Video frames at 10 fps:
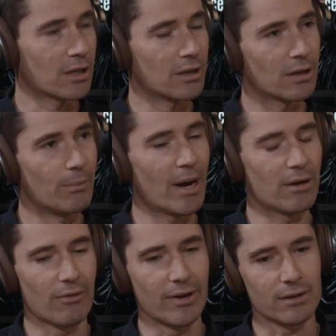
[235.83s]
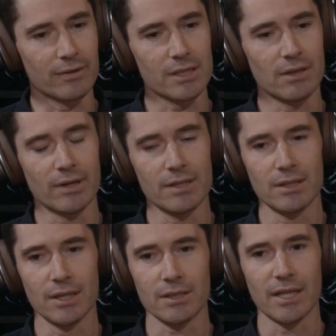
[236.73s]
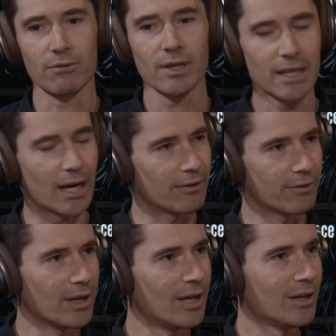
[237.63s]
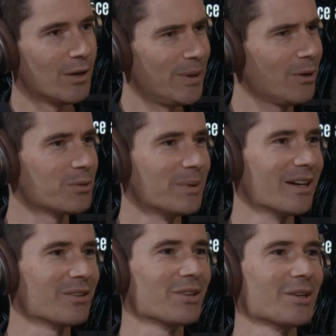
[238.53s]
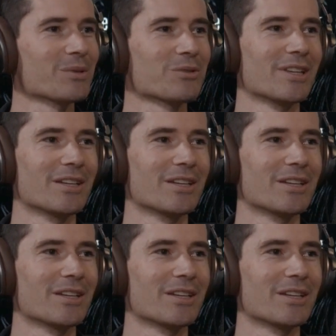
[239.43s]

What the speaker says: the comparative effectiveness evidence and things like that really kind of appealed to me. I thought that was really